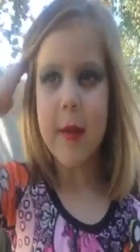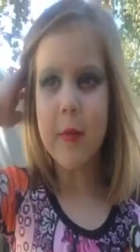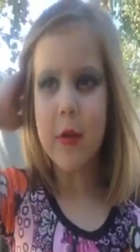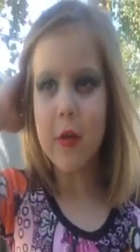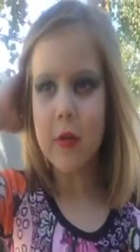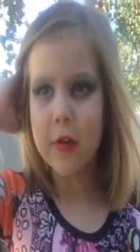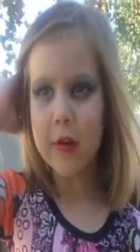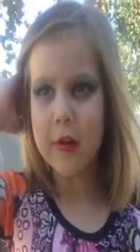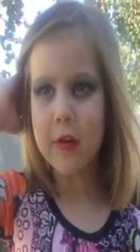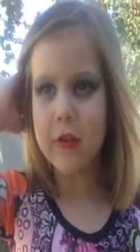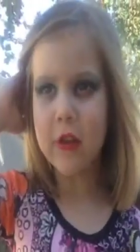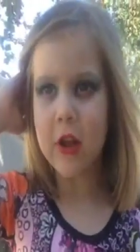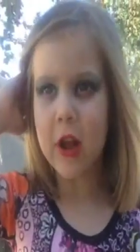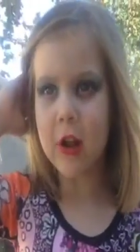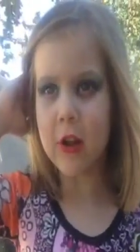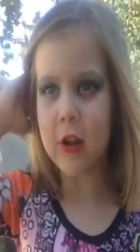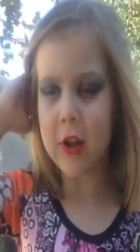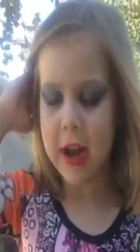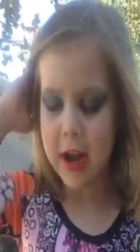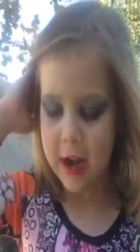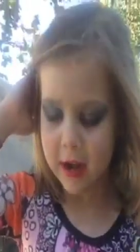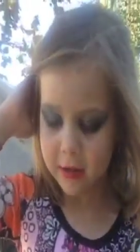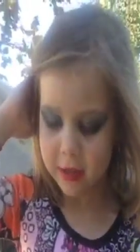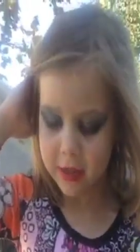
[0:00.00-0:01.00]
I'm not gonna tell
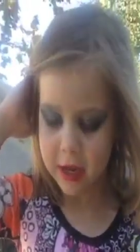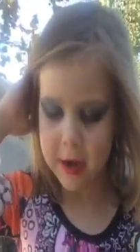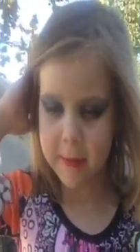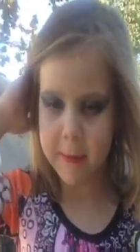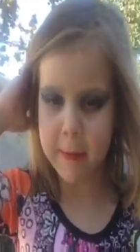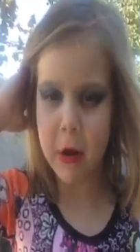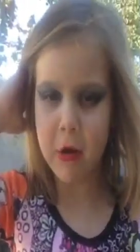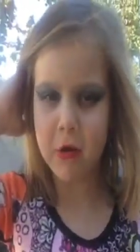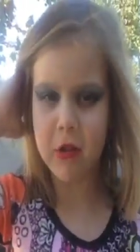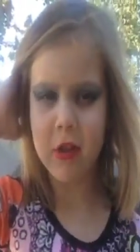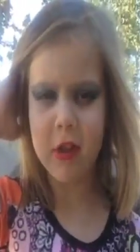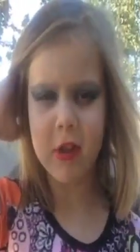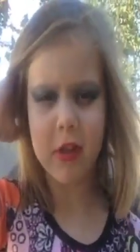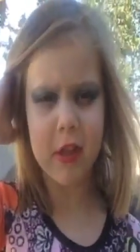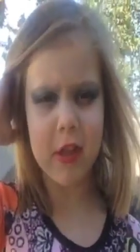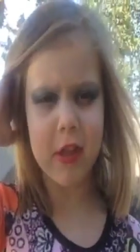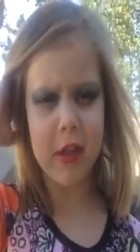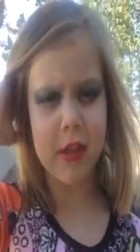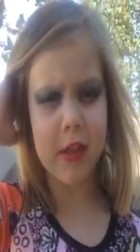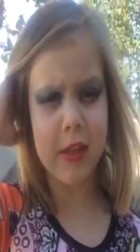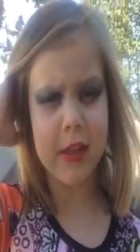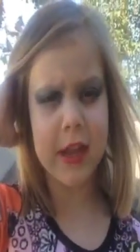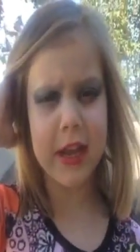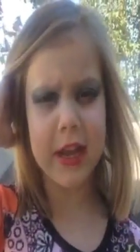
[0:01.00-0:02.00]
you anything about the
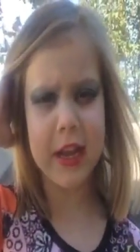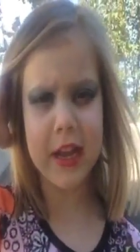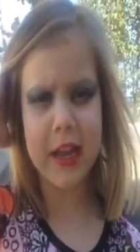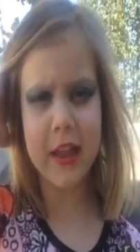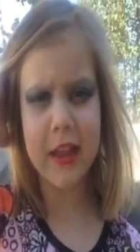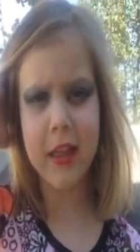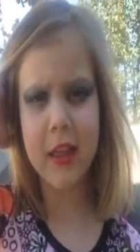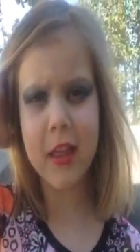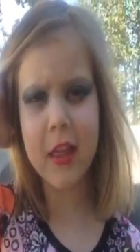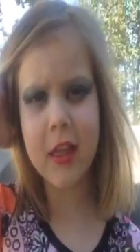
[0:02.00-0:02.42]
disease